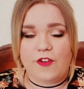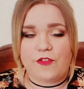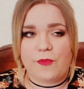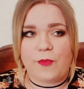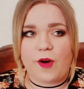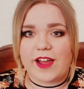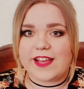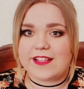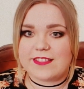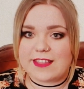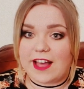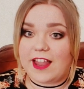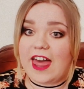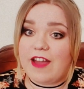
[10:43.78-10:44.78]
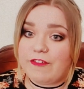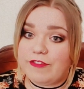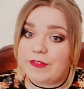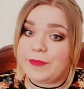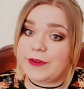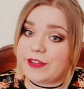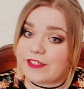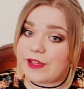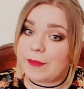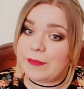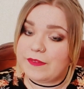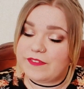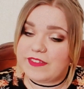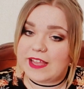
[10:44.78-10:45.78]
from what I can tell, everybody's
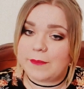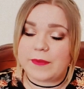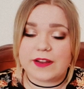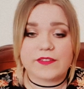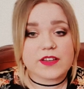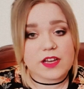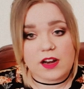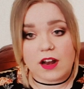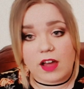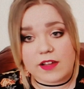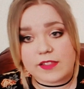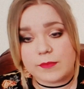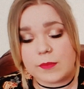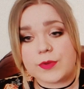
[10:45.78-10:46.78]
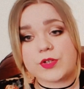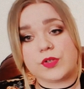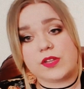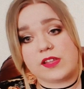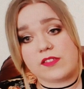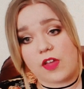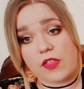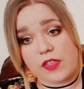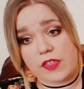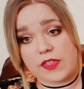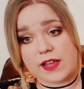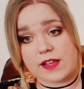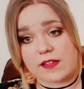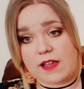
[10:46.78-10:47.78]
cup of tea. But if you don't like them, I'm sure there's other
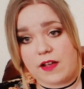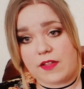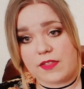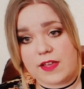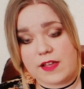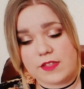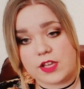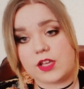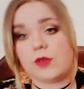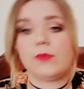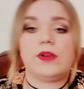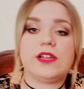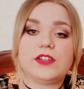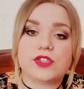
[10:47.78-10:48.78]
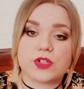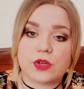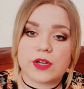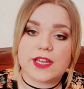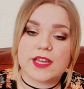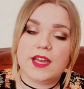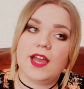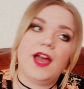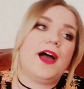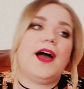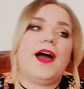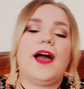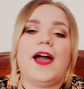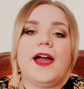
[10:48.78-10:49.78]
things out there that you will enjoy.
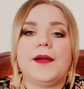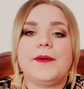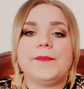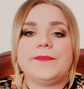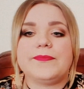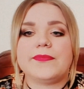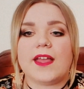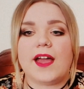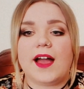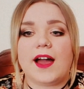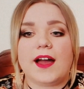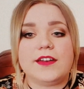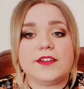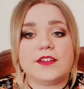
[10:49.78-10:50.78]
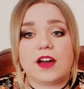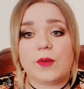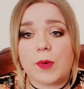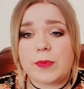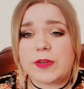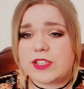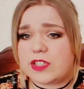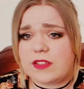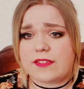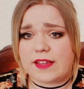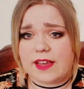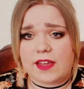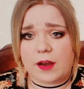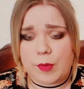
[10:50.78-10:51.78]
And I'll probably do this
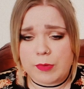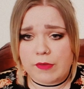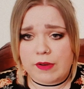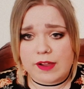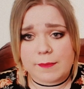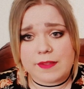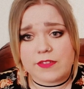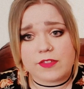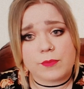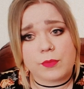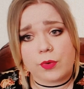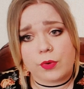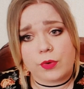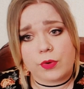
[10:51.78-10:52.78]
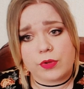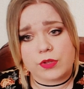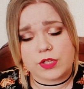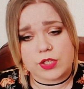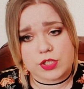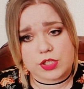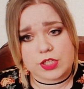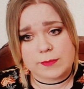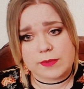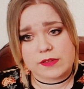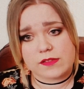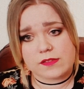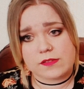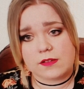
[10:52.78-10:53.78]
again. I'll probably recommend some more
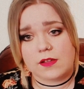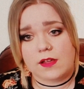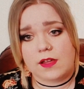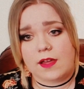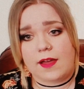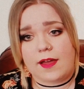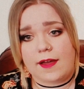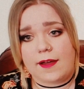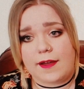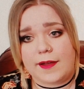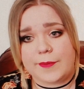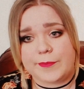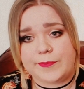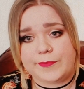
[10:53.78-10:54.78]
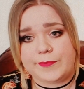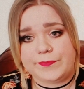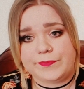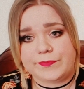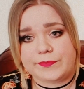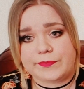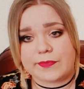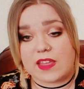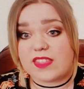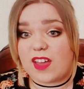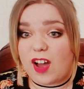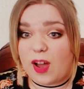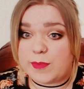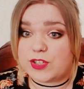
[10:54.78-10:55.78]
YouTubers
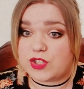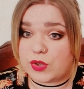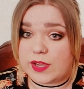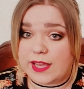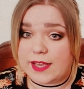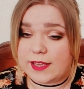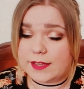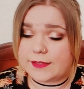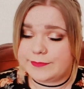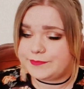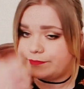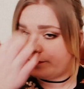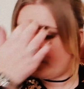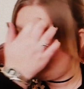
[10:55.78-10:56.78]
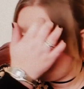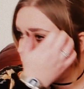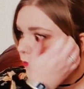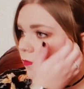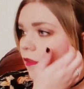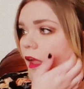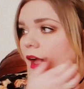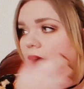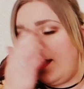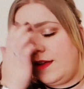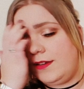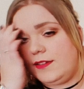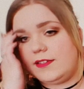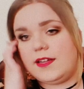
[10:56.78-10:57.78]
that I'm enjoying,
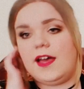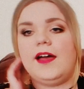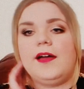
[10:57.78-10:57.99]
and